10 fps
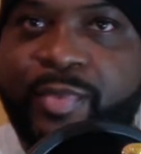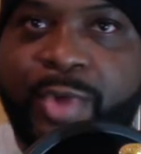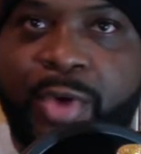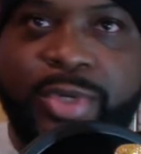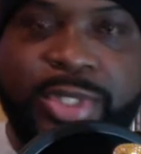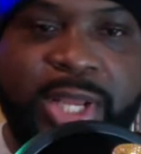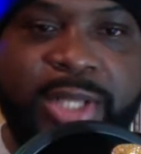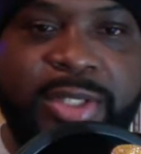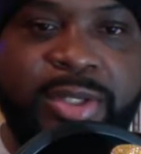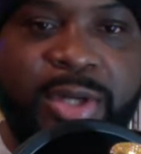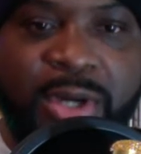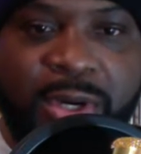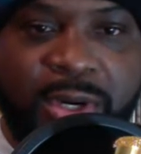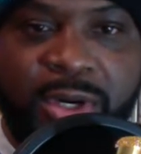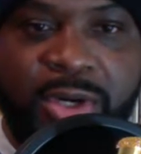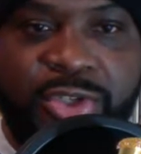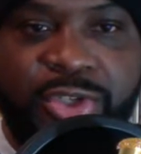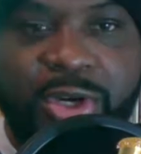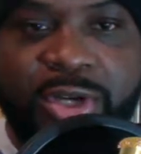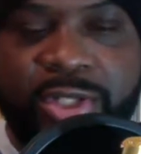always liked her
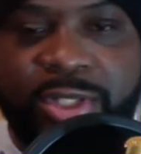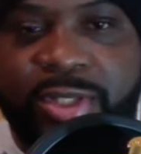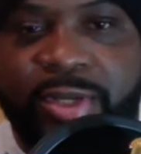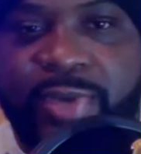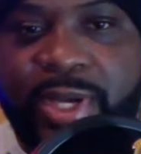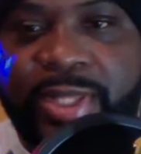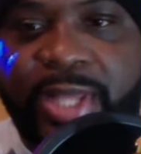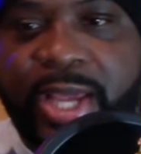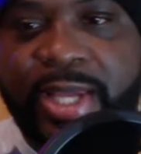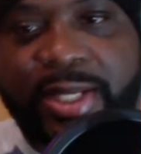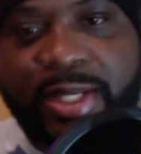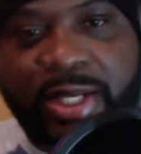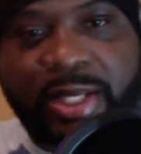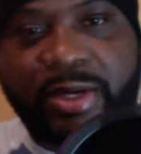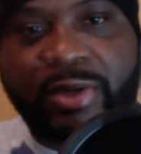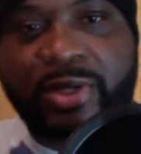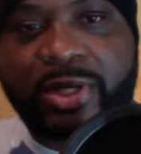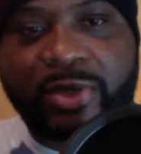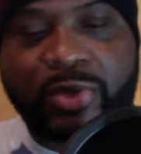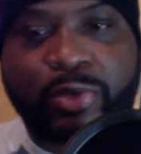songs and stuff like that, and
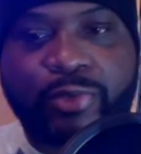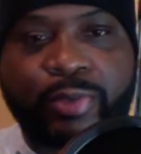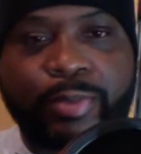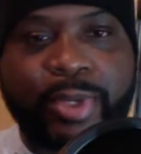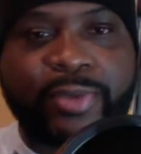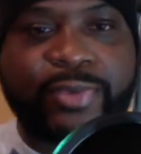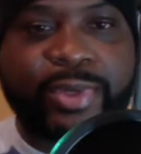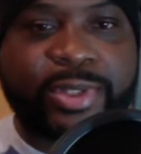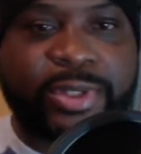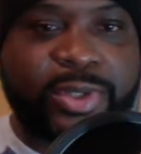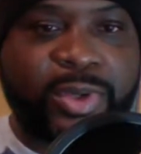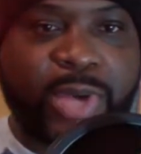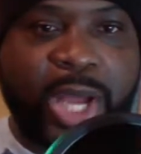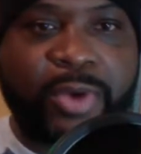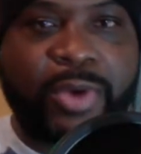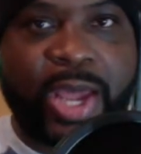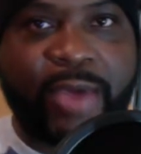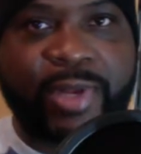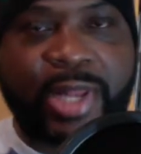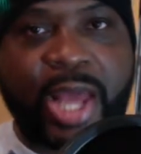the group from Memphis. I don't
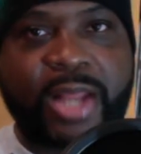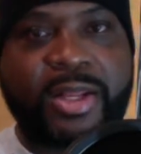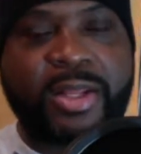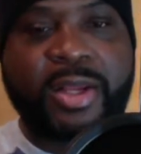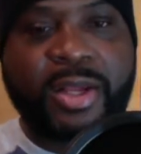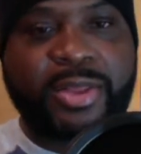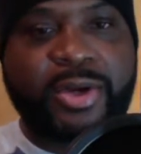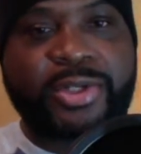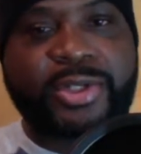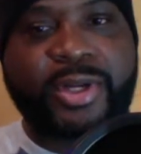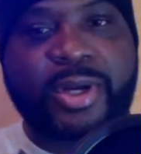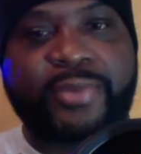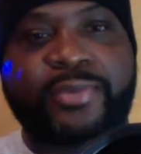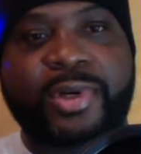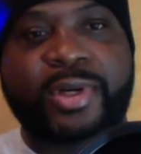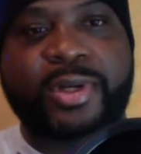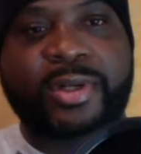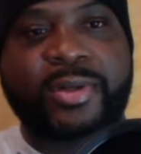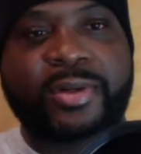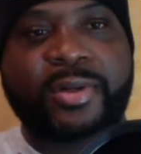have a lot of their stuff on,
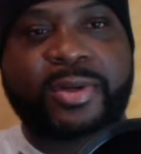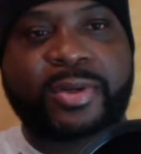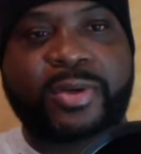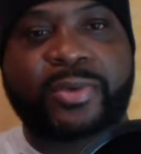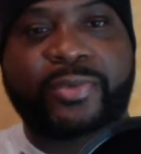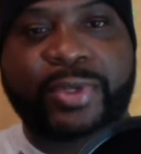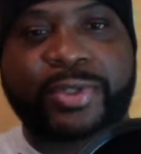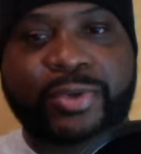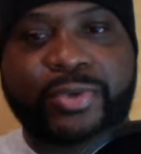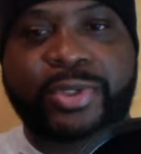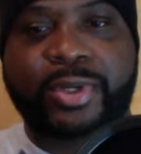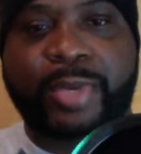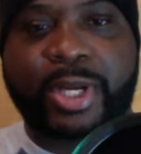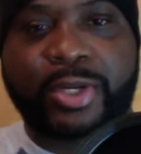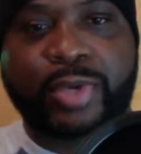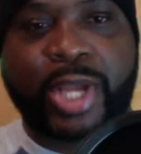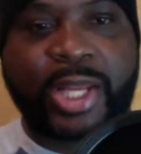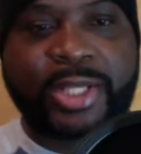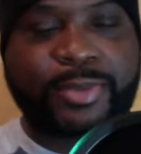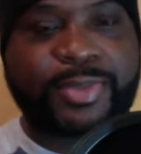physical stuff. But I do have
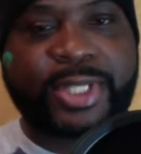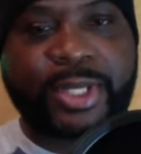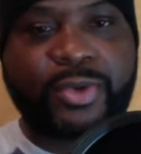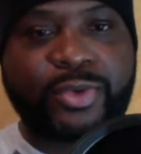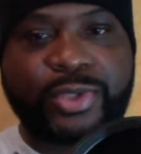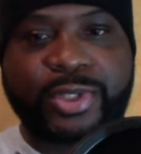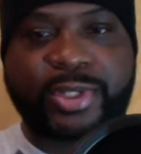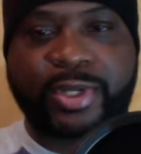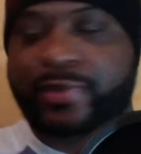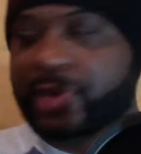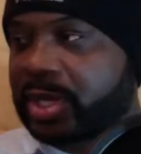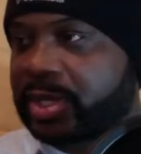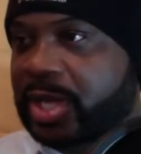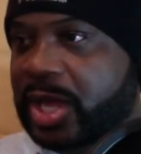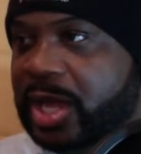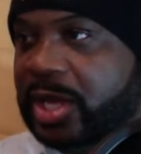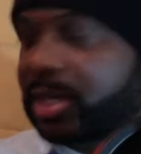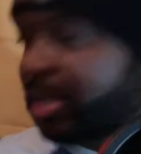like some singles and stuff like that.